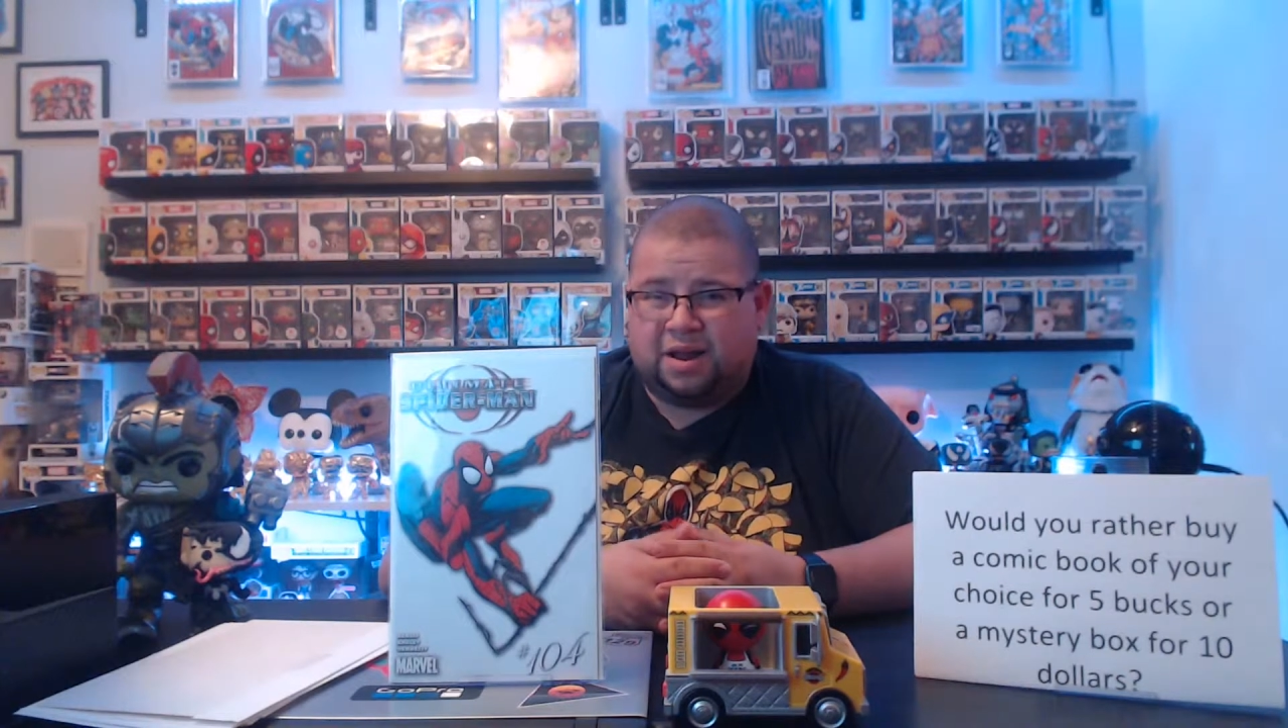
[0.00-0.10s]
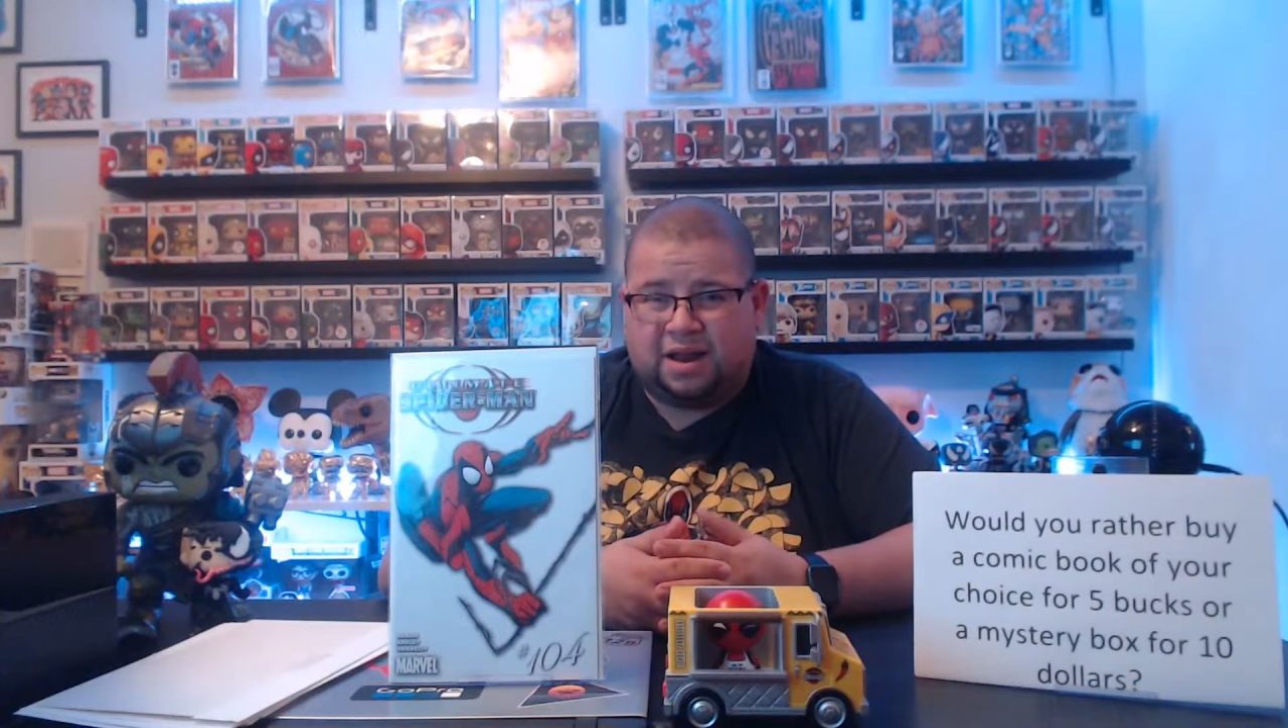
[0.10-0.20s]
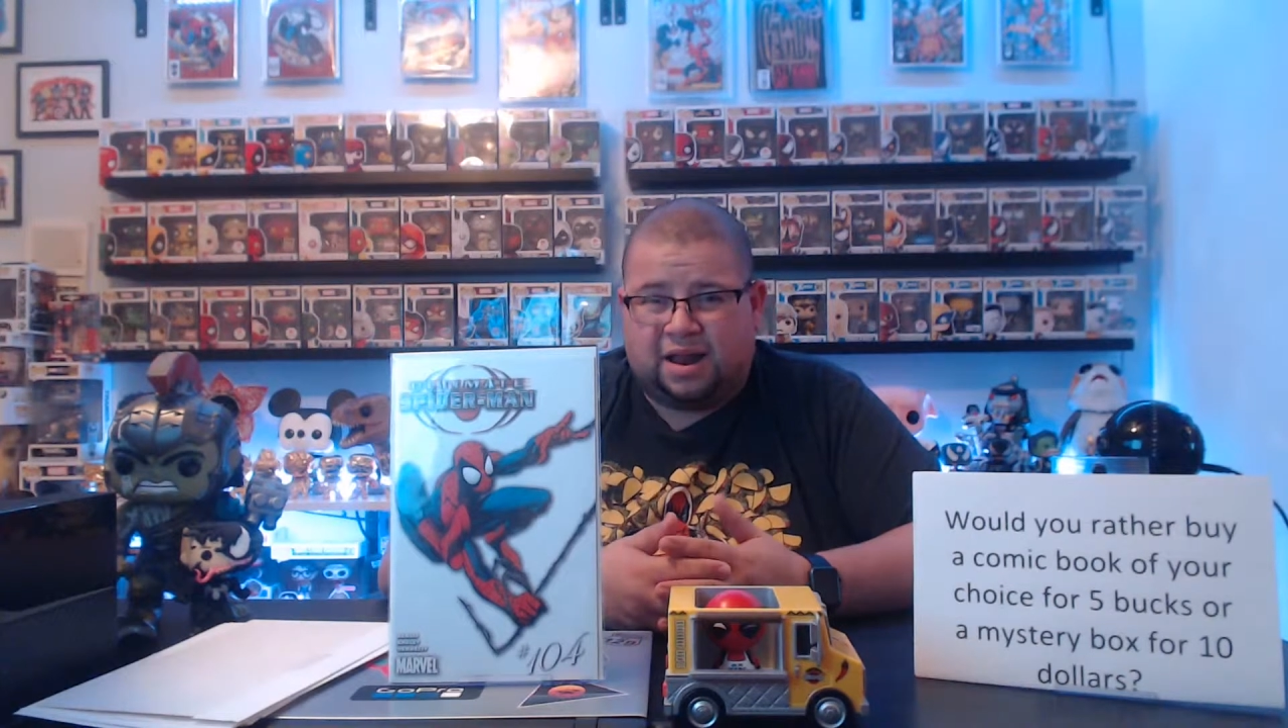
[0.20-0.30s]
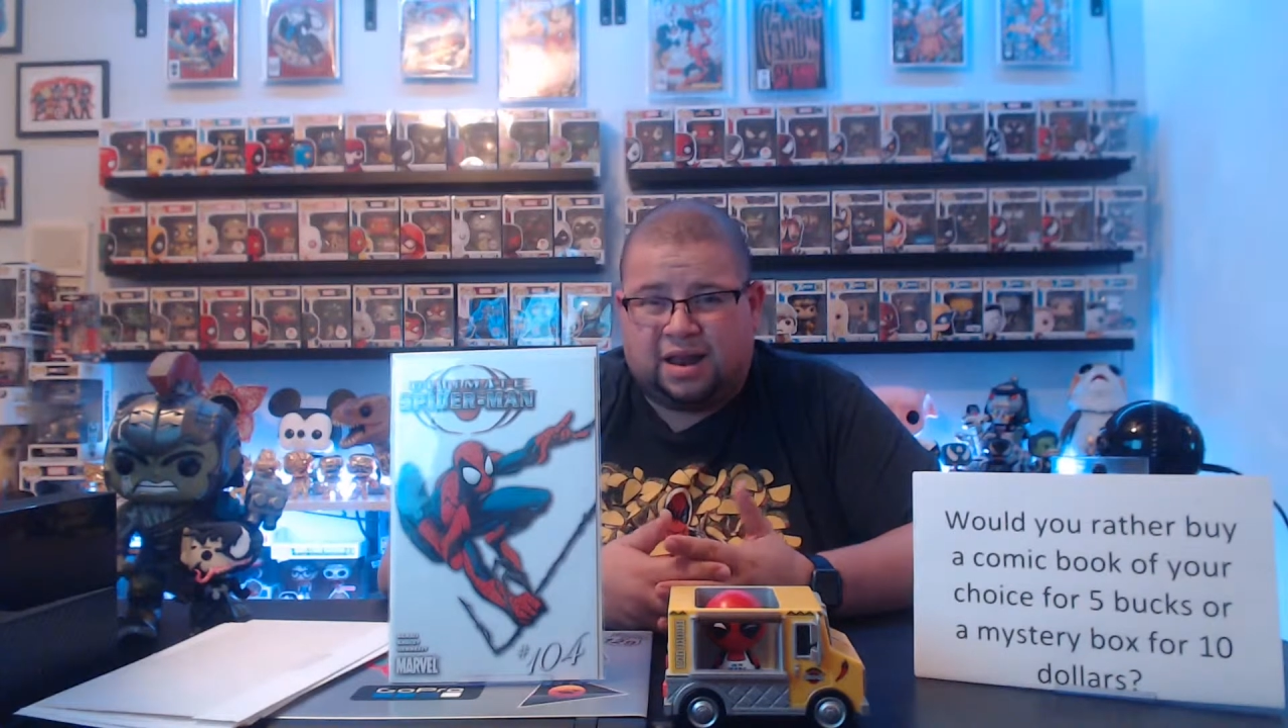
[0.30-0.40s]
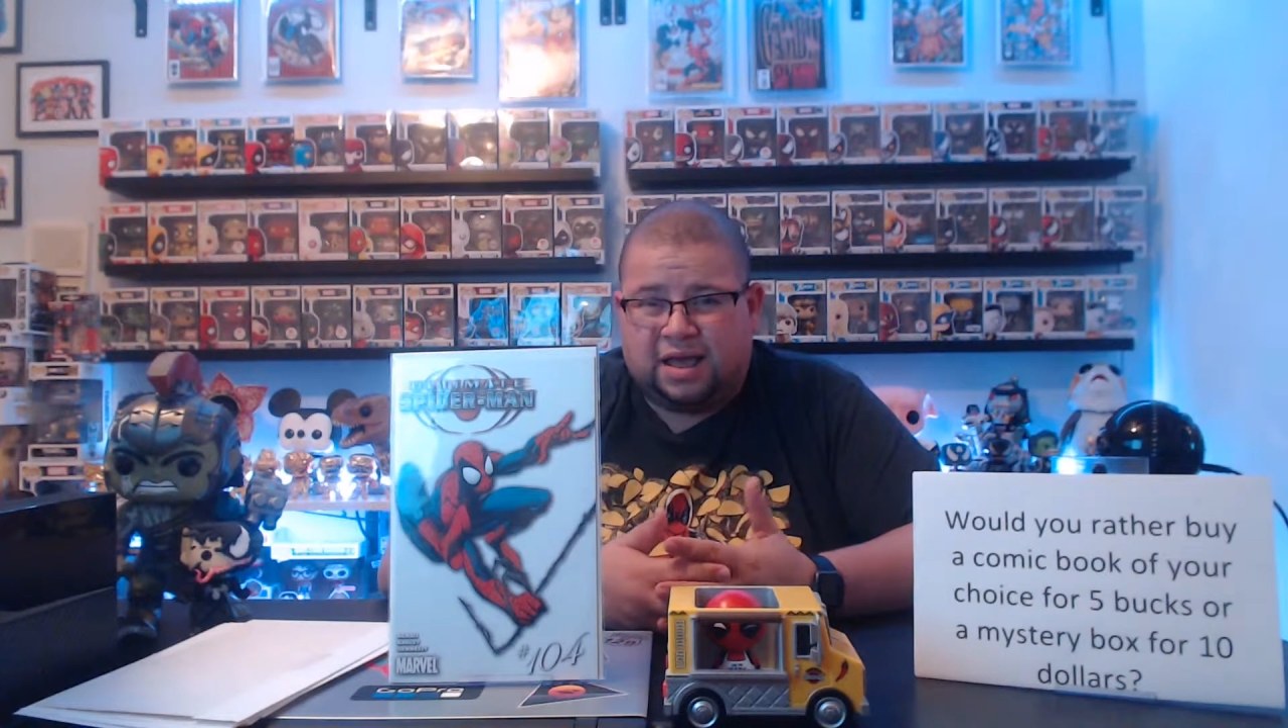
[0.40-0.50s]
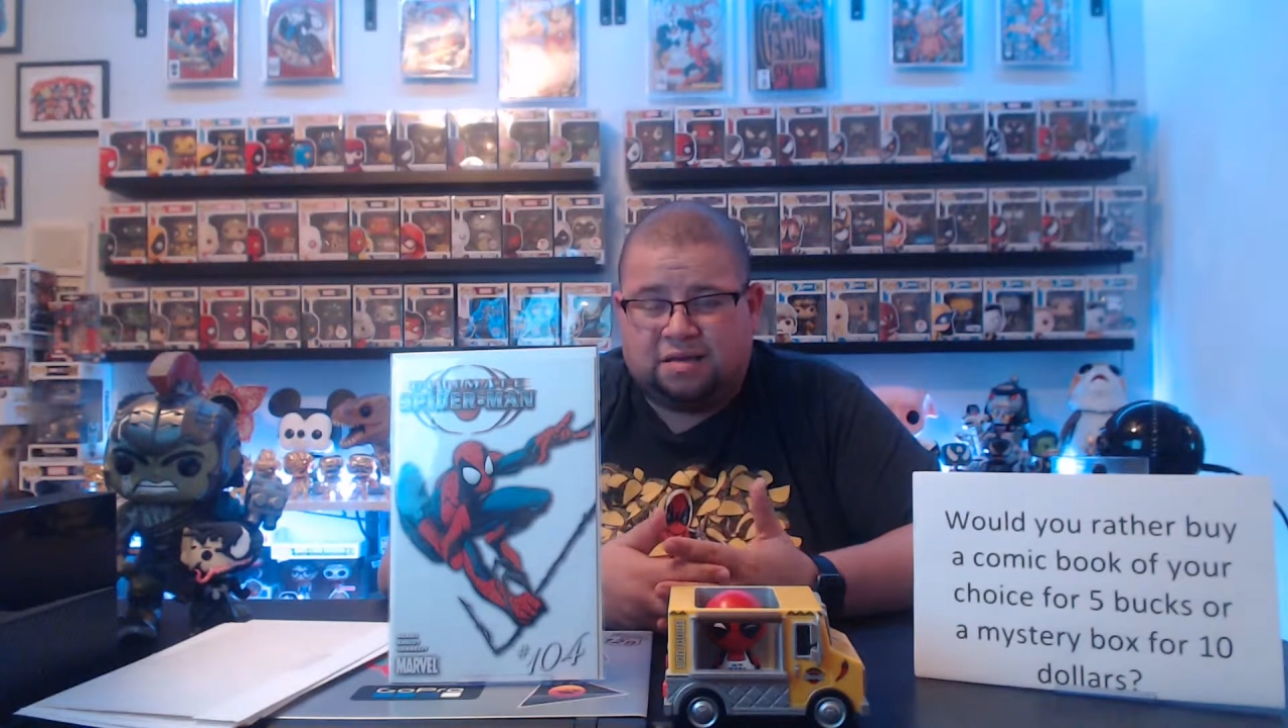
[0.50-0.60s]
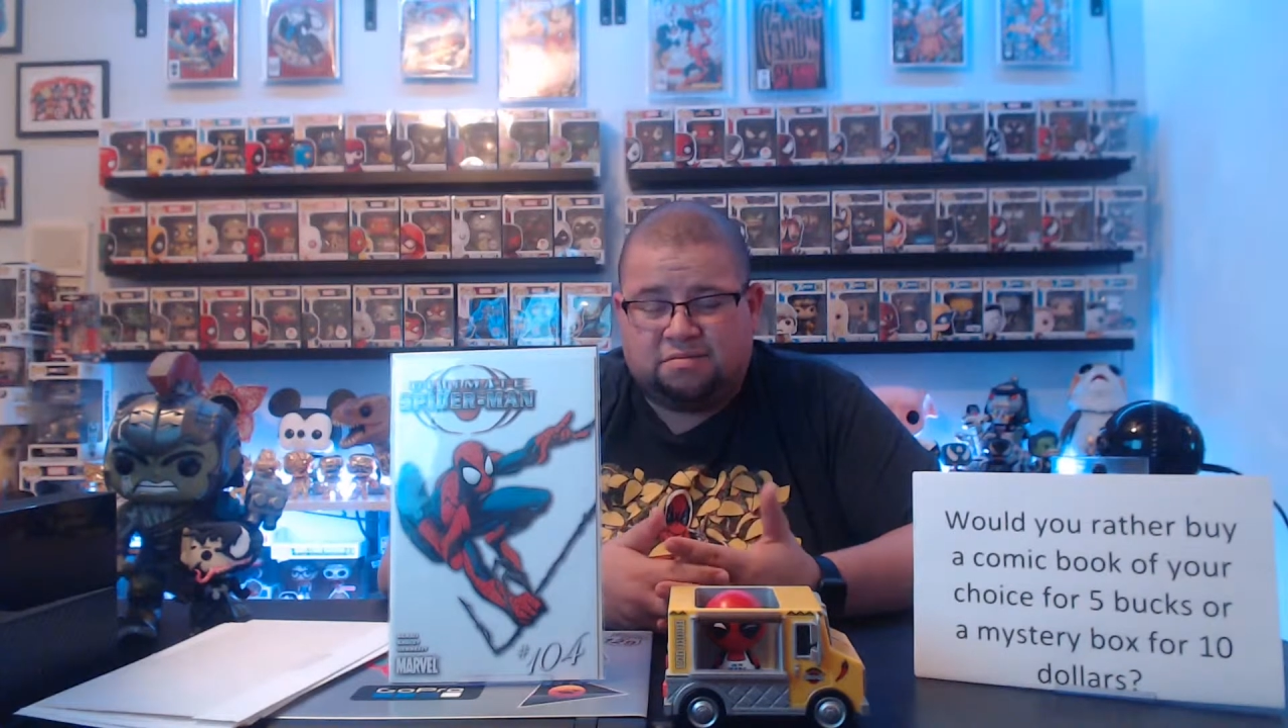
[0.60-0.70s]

not like,